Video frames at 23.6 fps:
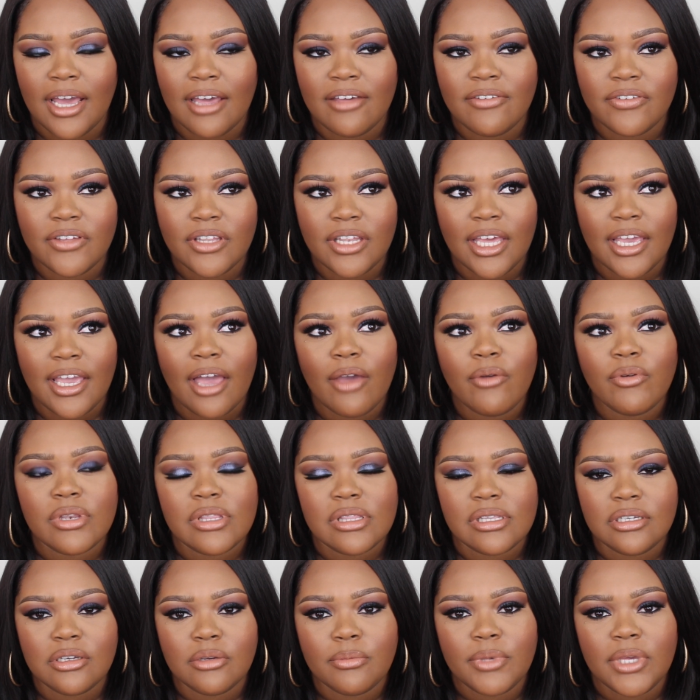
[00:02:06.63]
I feel like I would
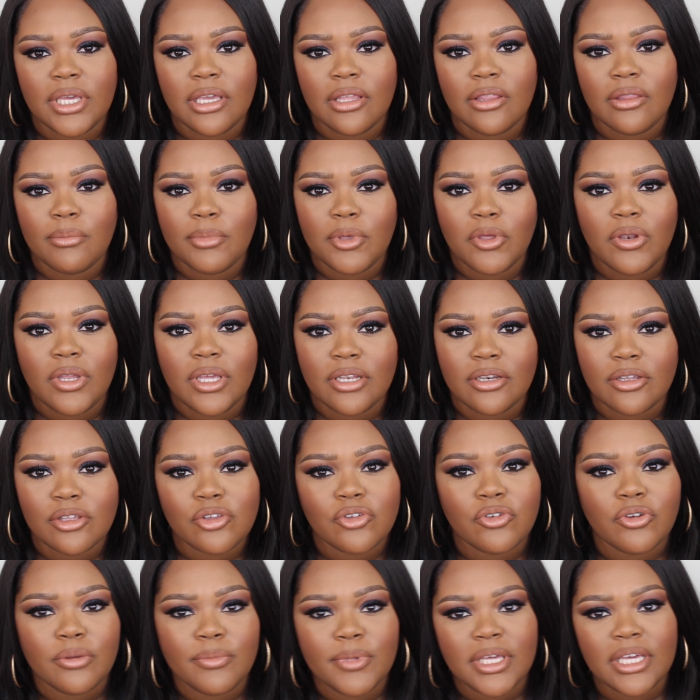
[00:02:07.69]
still be in the beauty
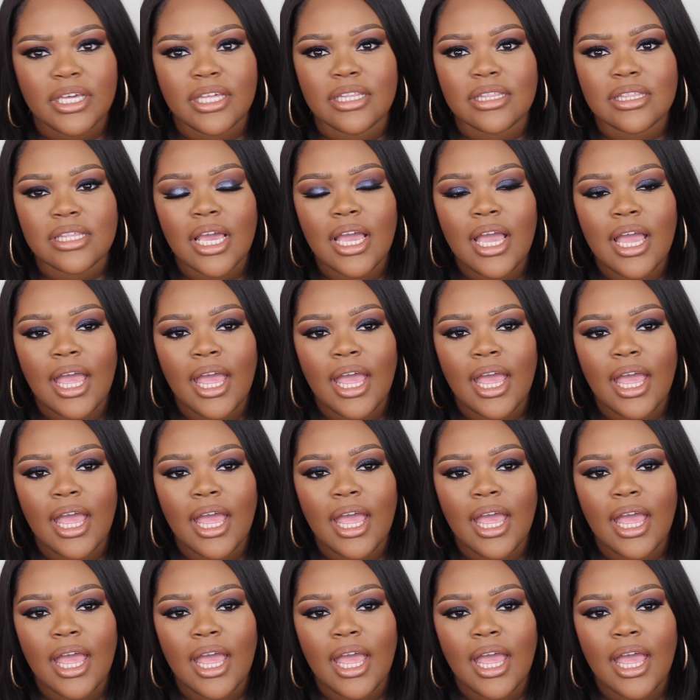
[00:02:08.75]
industry because